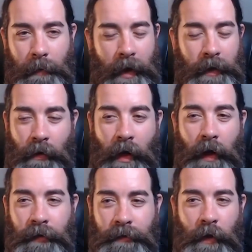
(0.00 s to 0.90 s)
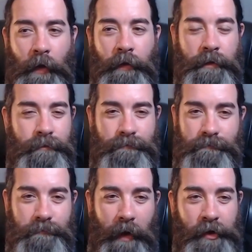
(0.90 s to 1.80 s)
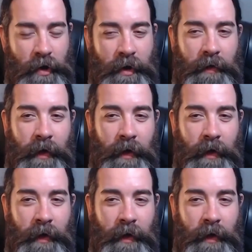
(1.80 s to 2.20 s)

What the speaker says: But my neurologist knows my journey